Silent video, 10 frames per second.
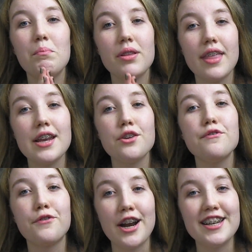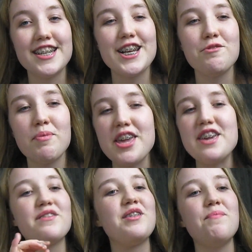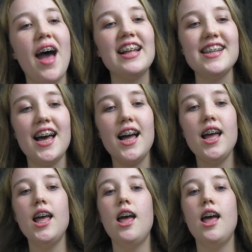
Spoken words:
but they do friendship even better.